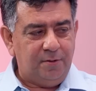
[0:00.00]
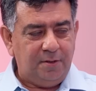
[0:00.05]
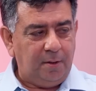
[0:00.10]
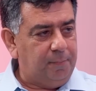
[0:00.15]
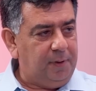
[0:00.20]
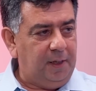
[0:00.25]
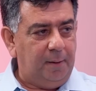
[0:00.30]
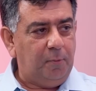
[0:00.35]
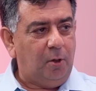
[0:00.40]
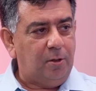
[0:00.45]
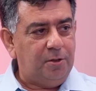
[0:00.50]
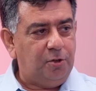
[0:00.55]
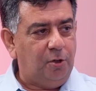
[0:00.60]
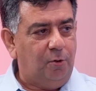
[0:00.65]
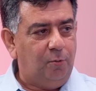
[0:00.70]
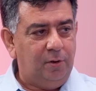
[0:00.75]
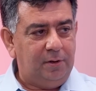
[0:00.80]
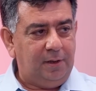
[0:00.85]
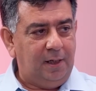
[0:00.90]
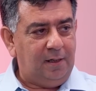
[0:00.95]
or something. I'm not
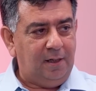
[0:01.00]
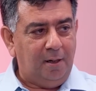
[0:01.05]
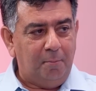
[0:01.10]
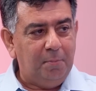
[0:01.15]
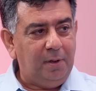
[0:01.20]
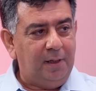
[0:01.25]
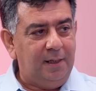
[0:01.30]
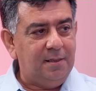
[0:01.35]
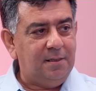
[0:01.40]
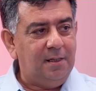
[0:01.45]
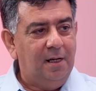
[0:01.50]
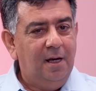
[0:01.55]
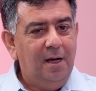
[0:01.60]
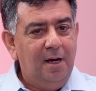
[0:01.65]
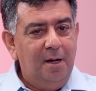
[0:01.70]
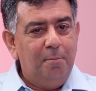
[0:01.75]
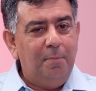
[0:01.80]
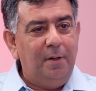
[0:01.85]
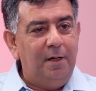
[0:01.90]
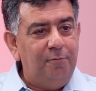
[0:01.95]
sure what that number is.
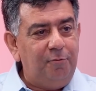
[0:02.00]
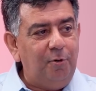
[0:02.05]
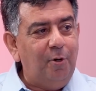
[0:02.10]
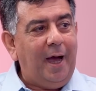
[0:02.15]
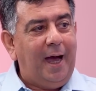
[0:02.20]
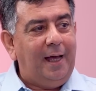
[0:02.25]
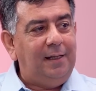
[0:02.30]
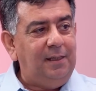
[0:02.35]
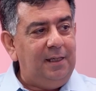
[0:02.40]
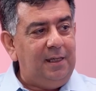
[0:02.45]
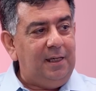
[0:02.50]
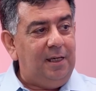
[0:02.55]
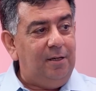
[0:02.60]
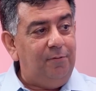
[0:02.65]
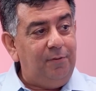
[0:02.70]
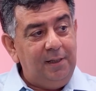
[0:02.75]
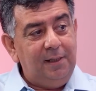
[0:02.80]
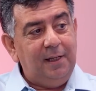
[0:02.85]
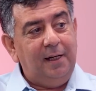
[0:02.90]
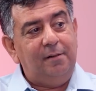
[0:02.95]
But if you add the
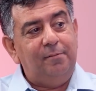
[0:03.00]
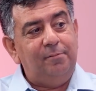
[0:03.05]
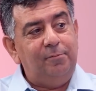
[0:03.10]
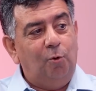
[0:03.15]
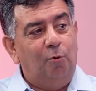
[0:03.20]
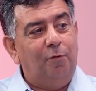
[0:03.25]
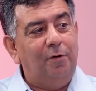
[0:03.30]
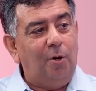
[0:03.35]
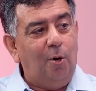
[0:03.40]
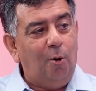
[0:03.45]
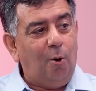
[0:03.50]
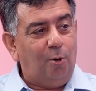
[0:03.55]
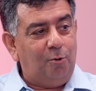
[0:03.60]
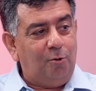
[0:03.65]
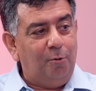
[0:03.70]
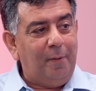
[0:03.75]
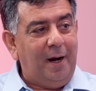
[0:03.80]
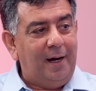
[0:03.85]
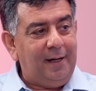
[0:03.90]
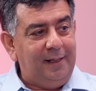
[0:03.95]
EV, then overall
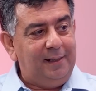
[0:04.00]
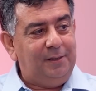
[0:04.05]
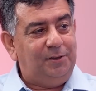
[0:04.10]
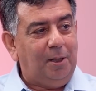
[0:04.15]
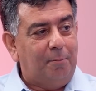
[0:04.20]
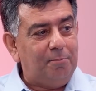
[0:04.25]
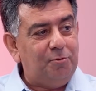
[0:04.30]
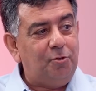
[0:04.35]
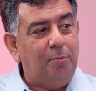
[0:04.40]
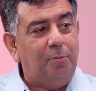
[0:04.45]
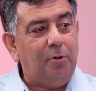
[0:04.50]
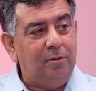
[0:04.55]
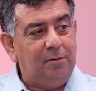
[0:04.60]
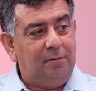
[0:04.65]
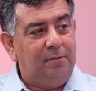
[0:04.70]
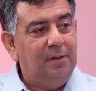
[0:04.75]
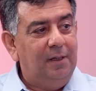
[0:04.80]
automatic jumps about